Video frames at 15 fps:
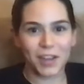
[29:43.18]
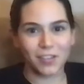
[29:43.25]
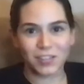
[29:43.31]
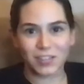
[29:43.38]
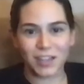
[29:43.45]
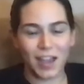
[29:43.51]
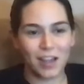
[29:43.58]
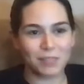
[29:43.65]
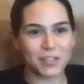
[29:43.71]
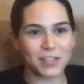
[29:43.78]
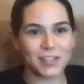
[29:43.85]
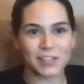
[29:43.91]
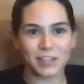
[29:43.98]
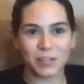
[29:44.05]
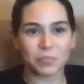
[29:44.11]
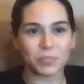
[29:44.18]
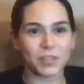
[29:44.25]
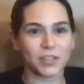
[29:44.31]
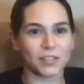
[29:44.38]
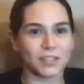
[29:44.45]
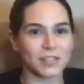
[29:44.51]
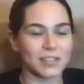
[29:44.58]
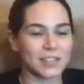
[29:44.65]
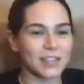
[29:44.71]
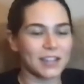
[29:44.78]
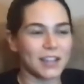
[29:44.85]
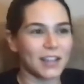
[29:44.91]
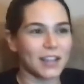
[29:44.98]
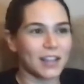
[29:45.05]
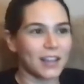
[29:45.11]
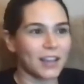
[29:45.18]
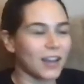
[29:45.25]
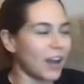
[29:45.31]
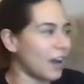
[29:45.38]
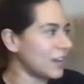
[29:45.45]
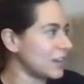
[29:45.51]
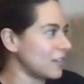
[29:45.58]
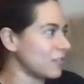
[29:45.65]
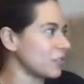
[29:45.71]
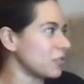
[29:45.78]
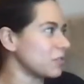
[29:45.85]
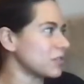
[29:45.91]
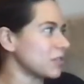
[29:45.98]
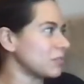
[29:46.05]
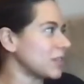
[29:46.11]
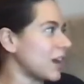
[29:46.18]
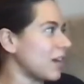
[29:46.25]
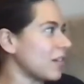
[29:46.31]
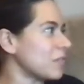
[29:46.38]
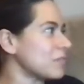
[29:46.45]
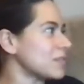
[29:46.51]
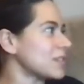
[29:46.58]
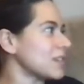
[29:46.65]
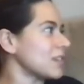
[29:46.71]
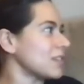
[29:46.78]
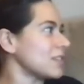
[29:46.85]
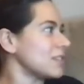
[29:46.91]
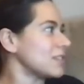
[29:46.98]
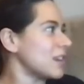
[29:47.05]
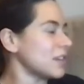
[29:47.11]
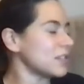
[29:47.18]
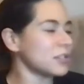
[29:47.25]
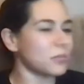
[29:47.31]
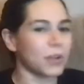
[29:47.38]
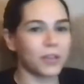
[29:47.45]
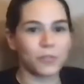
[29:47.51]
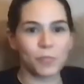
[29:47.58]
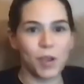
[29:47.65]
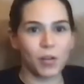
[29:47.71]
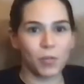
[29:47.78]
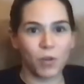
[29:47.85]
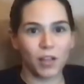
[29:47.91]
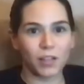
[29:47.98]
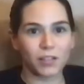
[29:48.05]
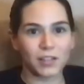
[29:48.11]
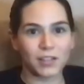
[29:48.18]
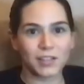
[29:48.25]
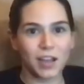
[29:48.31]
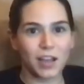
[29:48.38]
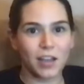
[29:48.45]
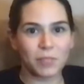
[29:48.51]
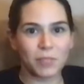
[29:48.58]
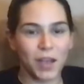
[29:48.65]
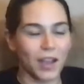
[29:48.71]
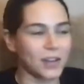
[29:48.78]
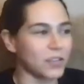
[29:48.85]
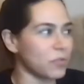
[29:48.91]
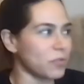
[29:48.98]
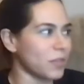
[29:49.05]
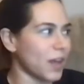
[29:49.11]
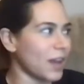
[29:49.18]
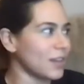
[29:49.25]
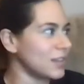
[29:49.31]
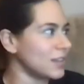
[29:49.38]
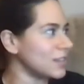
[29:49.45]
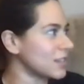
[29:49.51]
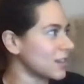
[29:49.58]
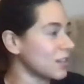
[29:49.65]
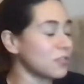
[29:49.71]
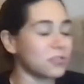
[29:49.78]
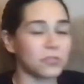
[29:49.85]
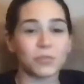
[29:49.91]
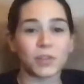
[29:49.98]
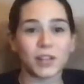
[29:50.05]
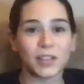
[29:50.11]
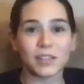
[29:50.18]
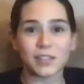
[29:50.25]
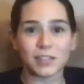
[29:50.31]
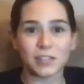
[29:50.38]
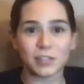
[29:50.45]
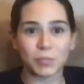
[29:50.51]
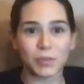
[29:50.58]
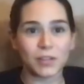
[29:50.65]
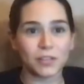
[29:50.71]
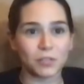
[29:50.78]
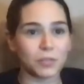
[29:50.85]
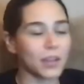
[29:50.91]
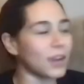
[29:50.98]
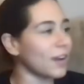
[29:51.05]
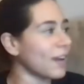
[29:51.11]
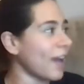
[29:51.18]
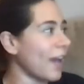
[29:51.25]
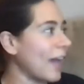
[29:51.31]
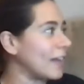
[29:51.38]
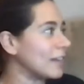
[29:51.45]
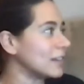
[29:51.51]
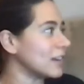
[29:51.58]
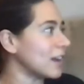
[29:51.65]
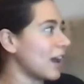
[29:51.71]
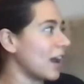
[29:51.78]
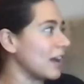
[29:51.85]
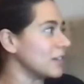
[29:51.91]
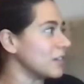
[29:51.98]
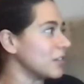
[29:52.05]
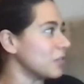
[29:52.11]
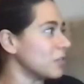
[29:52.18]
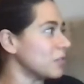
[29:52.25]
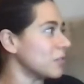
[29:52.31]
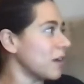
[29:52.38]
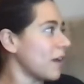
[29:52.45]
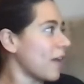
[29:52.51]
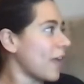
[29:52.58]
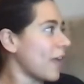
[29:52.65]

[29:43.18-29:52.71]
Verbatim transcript: healthy habits slip because even though sometimes it takes away from our quality time, I know that he's going to do what he sees me doing. And I know